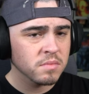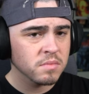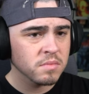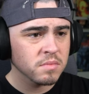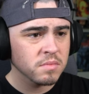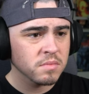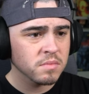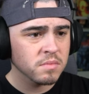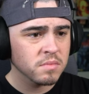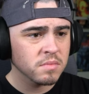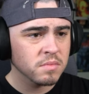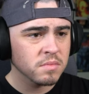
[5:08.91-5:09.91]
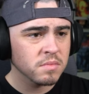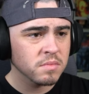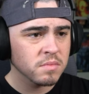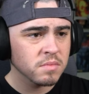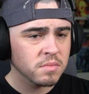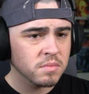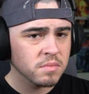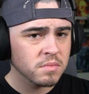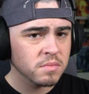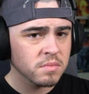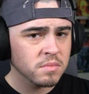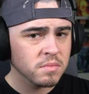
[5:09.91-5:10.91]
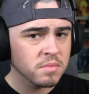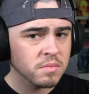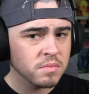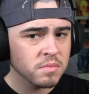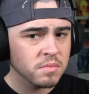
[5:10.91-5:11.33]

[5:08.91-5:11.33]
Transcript: This isn't death. This is loss.